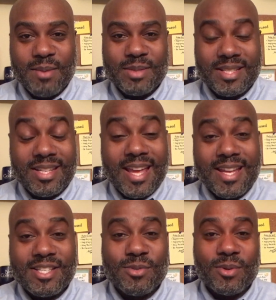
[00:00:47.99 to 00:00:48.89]
But today
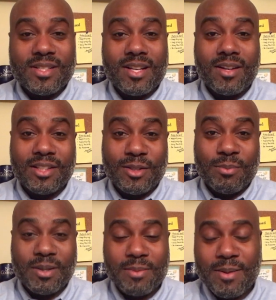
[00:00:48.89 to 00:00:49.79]
I just want to talk a little
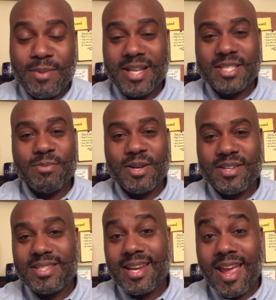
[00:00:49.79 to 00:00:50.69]
bit about my
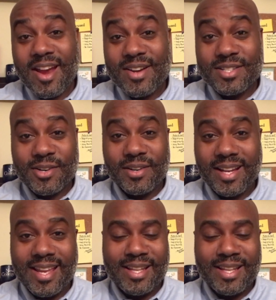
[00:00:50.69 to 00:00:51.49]
experience at Harris Creek